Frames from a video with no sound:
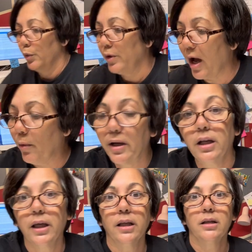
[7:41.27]
now we're going
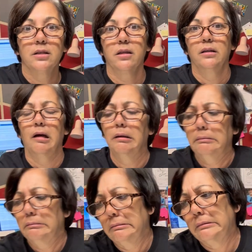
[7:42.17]
to get into the di
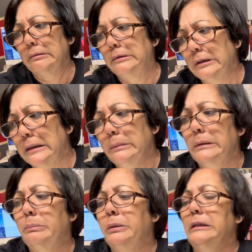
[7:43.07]

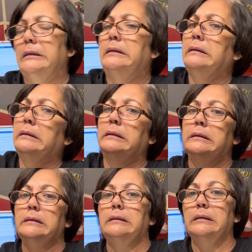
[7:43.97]
diamond painting.
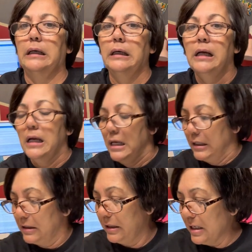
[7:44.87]
Ugh.
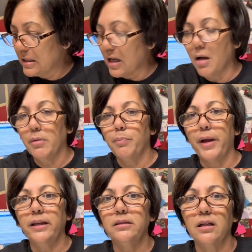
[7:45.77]
This diamond
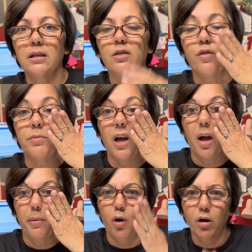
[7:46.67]
painting is from
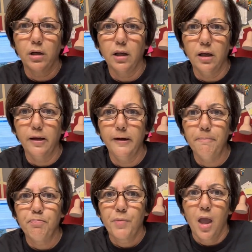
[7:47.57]
Diamond Art
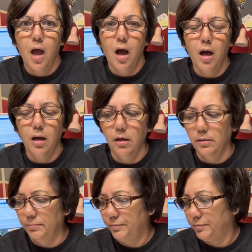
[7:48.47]
Club.
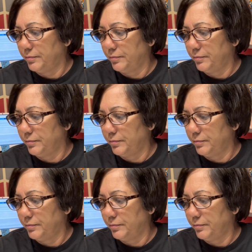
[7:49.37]
Um,